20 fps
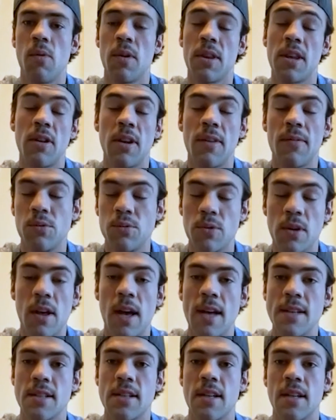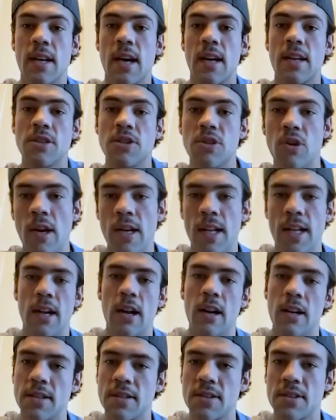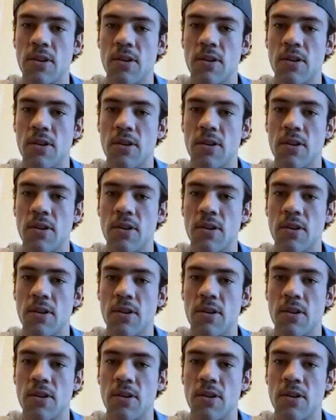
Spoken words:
without even realizing it, kind of join in on it.